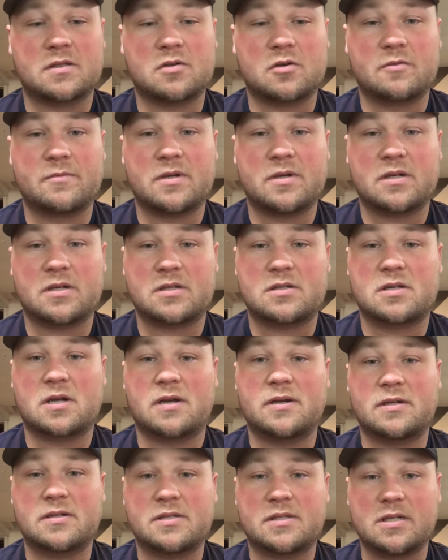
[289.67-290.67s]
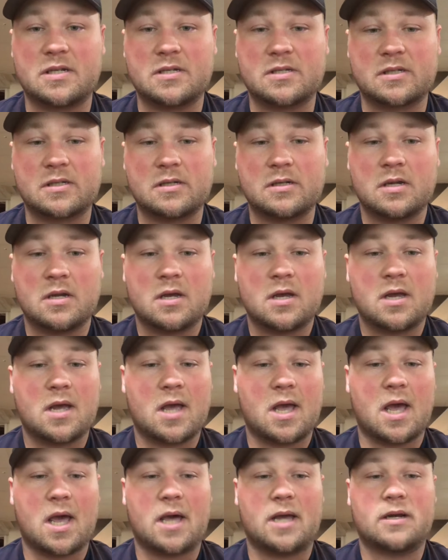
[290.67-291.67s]
It's going to be an exciting season,
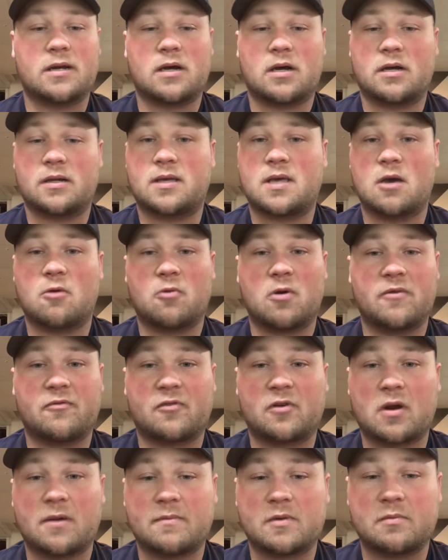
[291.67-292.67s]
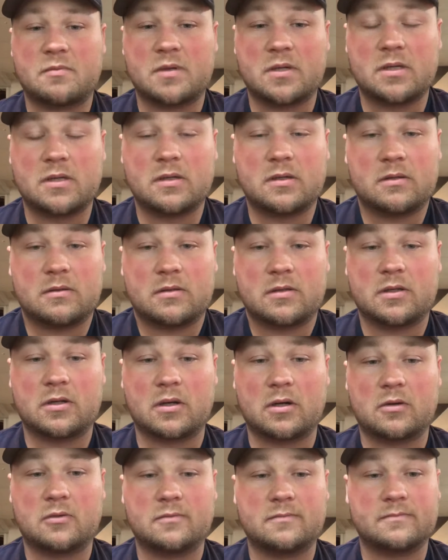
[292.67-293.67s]
and uh, can't wait for them to be, you
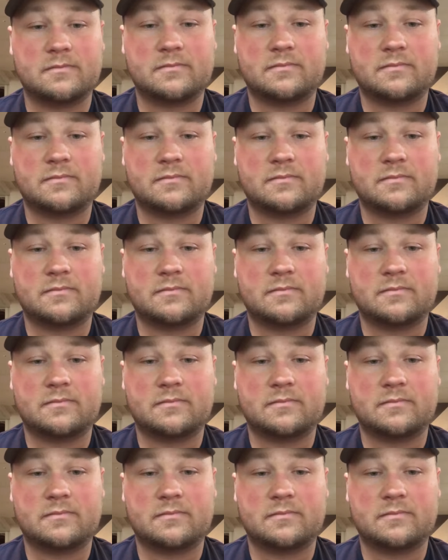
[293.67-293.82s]
know,